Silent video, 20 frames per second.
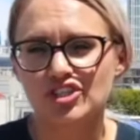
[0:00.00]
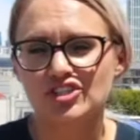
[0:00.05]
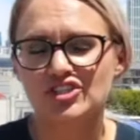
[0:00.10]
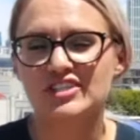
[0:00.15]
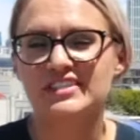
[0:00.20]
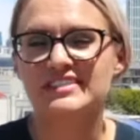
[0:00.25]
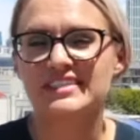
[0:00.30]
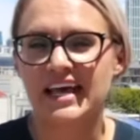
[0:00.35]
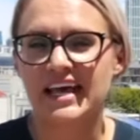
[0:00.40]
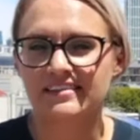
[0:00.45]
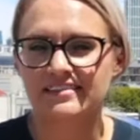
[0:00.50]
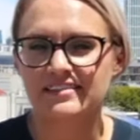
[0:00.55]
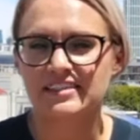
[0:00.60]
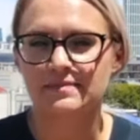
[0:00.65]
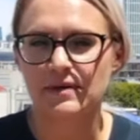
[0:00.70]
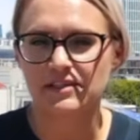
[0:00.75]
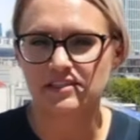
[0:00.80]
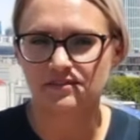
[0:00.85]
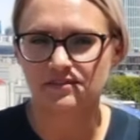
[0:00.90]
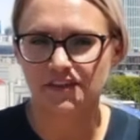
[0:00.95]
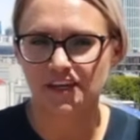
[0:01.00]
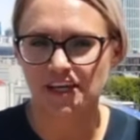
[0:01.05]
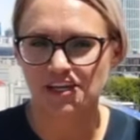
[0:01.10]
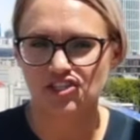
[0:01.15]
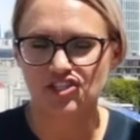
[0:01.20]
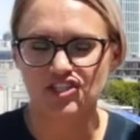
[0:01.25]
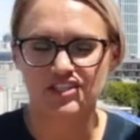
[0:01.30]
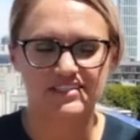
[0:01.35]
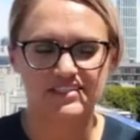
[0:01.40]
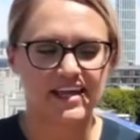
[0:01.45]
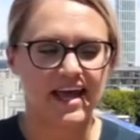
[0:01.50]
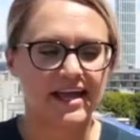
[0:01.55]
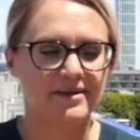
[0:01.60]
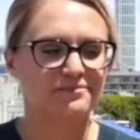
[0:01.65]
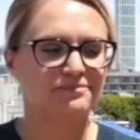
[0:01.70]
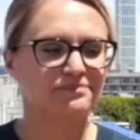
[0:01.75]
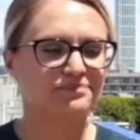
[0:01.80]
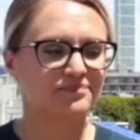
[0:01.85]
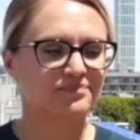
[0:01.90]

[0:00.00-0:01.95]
to sizing specification design,